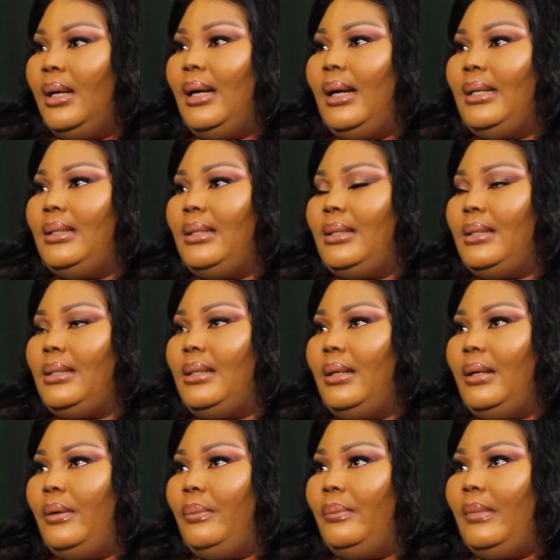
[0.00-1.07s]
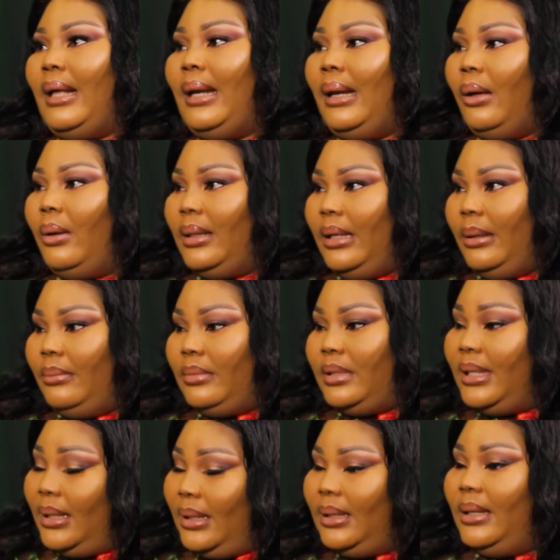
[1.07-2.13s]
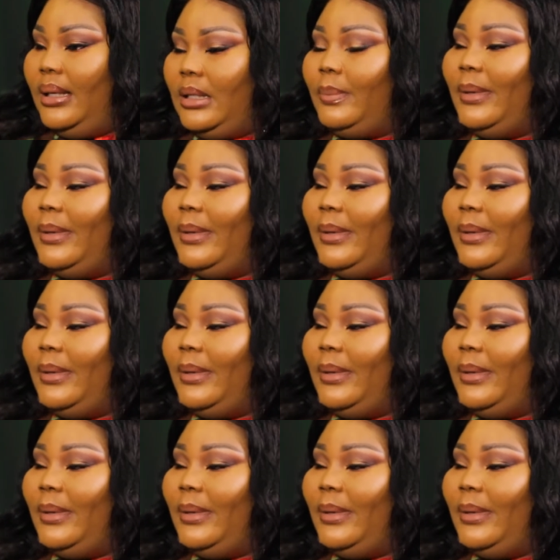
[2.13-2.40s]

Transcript: I just allow them certain things,